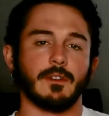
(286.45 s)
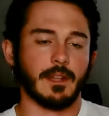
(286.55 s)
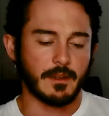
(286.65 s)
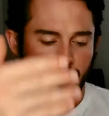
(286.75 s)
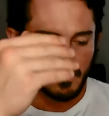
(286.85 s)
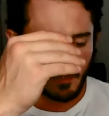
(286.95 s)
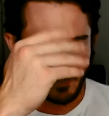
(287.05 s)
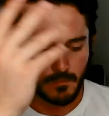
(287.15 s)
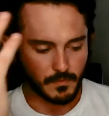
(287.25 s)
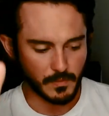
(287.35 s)

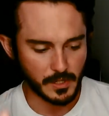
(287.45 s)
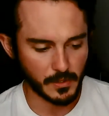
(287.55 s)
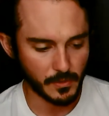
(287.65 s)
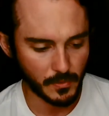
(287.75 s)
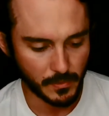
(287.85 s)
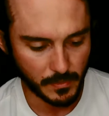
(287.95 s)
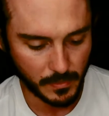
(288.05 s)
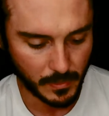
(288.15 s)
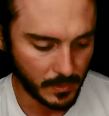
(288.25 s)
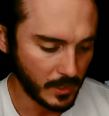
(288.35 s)
Like what are you
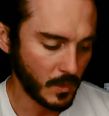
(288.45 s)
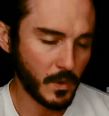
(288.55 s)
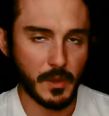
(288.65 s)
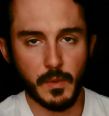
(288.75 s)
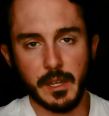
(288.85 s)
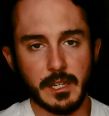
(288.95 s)
willing